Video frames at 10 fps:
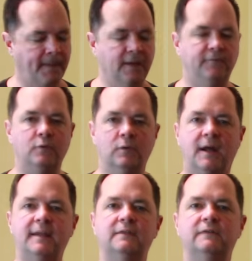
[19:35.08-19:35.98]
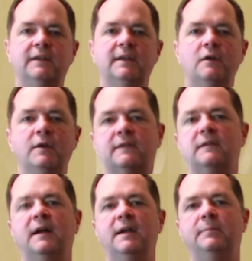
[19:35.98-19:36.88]
If you like the video, hit
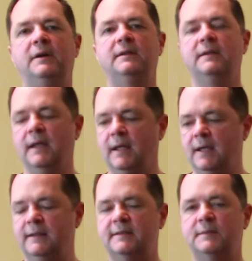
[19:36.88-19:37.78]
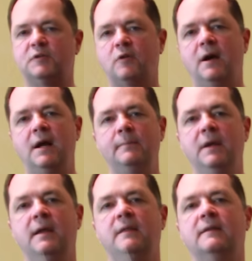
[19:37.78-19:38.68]
the like button, hit the subscribe.